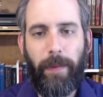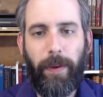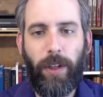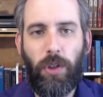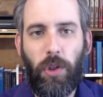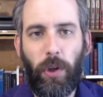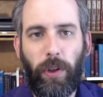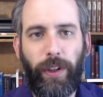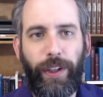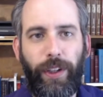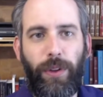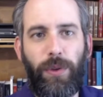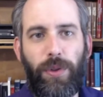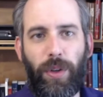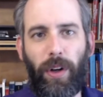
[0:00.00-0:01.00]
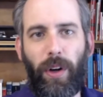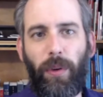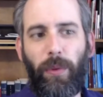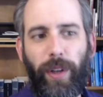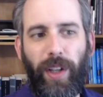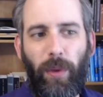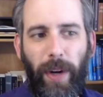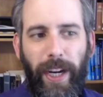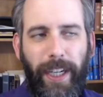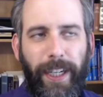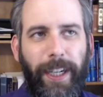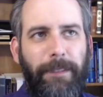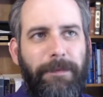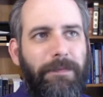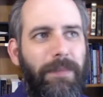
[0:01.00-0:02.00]
certainly use a
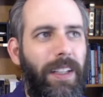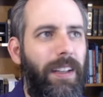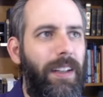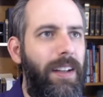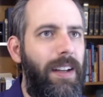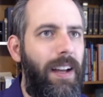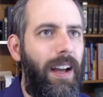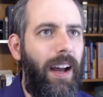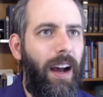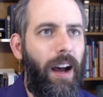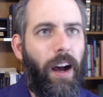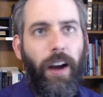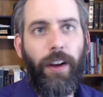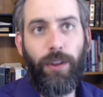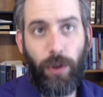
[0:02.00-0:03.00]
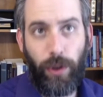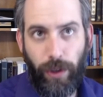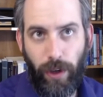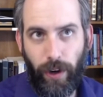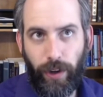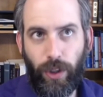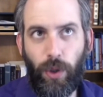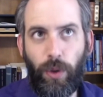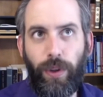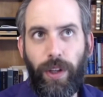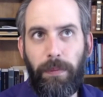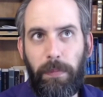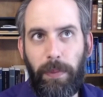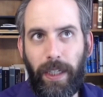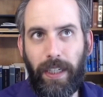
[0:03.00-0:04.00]
reawakening. You could argue
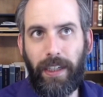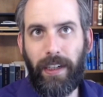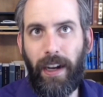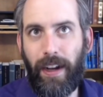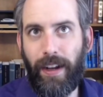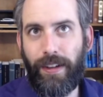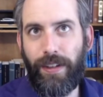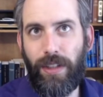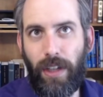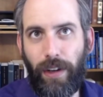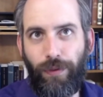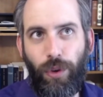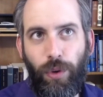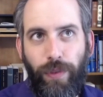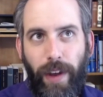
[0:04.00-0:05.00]
that because if you've